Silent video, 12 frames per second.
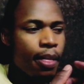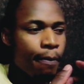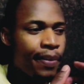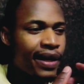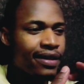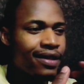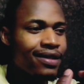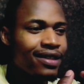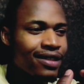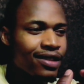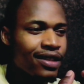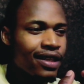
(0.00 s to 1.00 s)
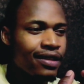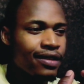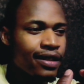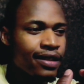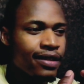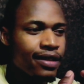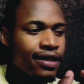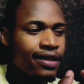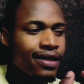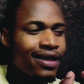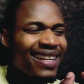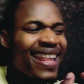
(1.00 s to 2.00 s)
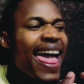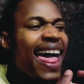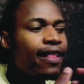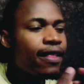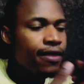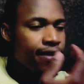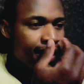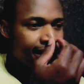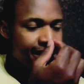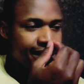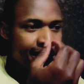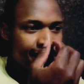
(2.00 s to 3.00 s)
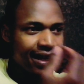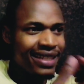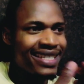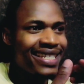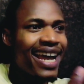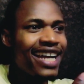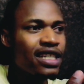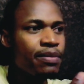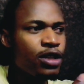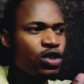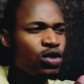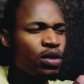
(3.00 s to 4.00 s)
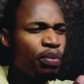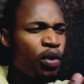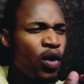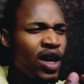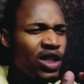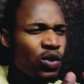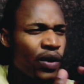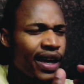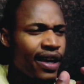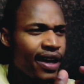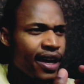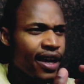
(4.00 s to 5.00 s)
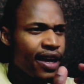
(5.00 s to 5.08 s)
But this is an unhealthy attachment to the point where